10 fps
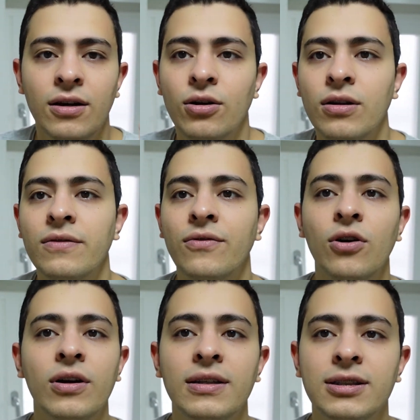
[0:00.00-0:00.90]
olive
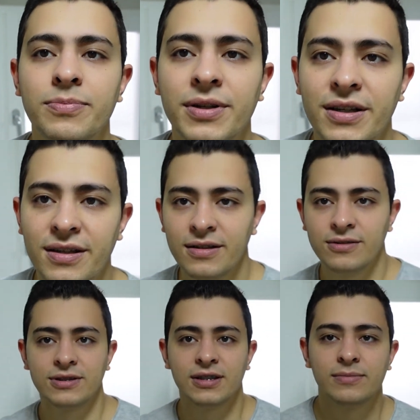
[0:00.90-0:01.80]
oil spray
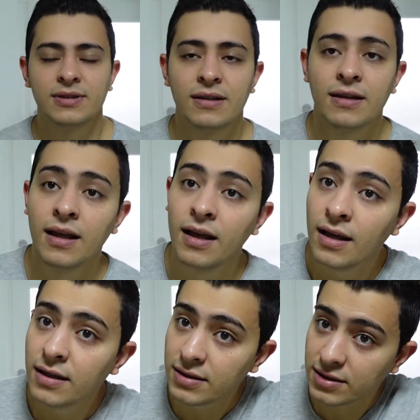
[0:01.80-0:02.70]
or something
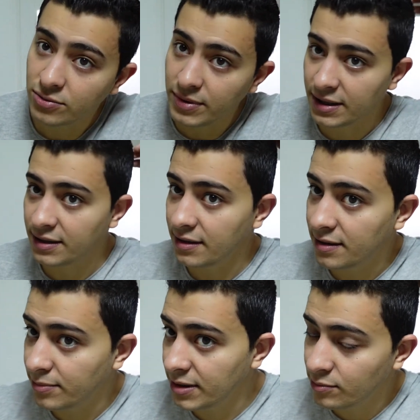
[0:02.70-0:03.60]
just to make it a
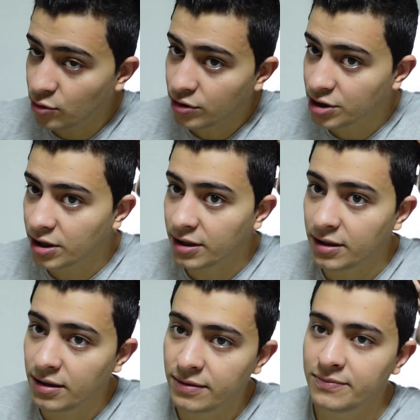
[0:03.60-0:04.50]
little bit more
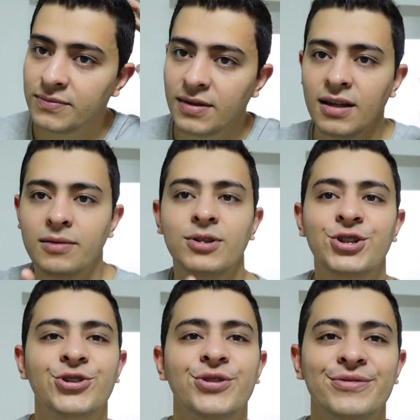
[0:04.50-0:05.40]
shiny. Let me
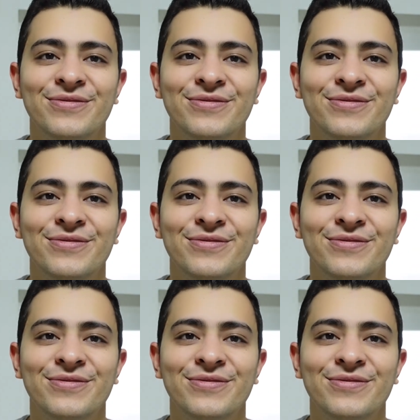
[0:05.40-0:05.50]
show you.